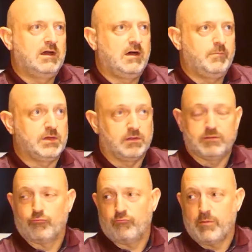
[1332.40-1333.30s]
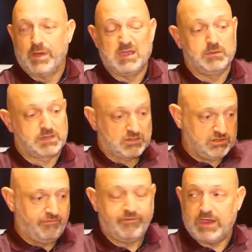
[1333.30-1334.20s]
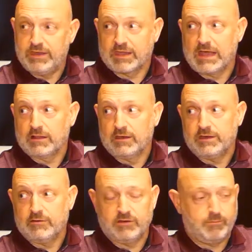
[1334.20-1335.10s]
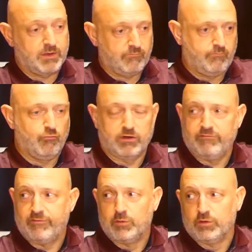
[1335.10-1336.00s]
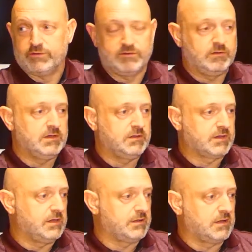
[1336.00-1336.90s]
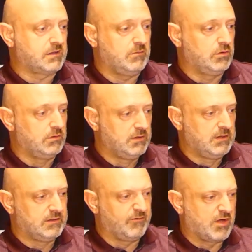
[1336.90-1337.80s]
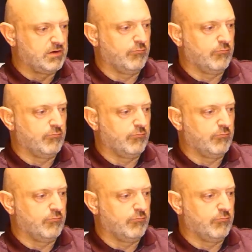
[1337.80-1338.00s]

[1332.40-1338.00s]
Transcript: Because the repayments actually fit in the calculator and they've been running for more than 2 years, Keystart said, well, they've kind of